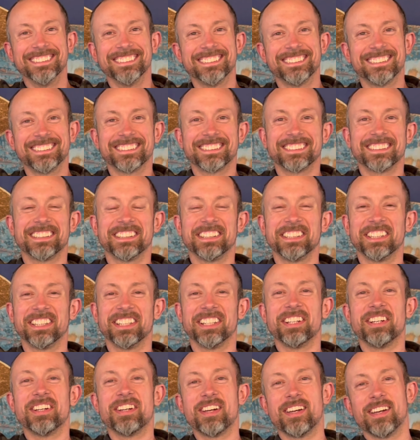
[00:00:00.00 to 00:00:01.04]

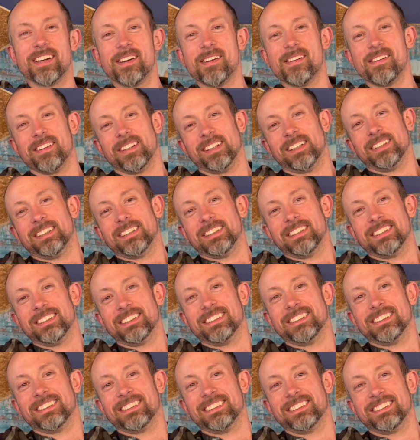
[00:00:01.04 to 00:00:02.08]

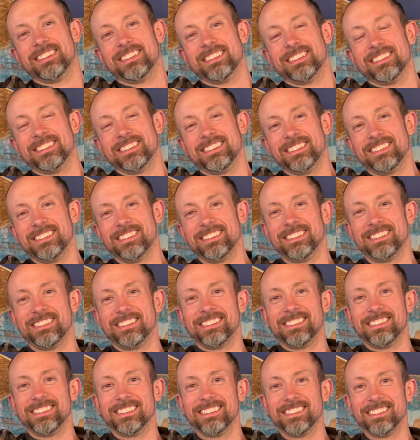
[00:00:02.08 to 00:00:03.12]

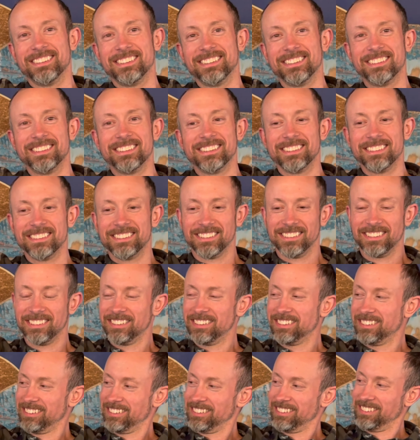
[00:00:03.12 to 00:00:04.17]

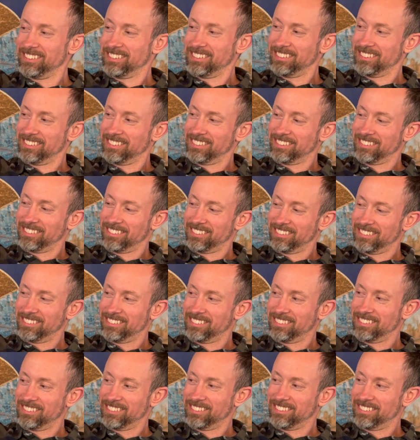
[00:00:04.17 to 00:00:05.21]

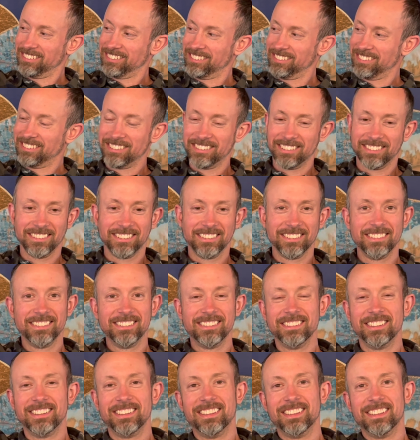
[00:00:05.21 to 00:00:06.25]

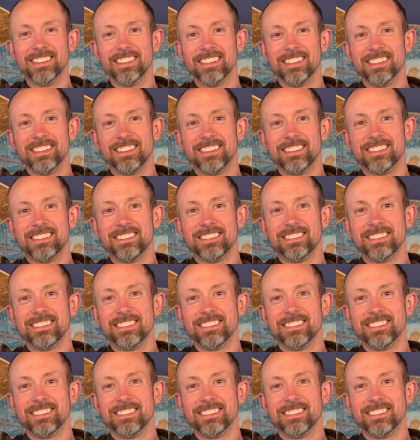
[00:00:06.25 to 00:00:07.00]
[no speech]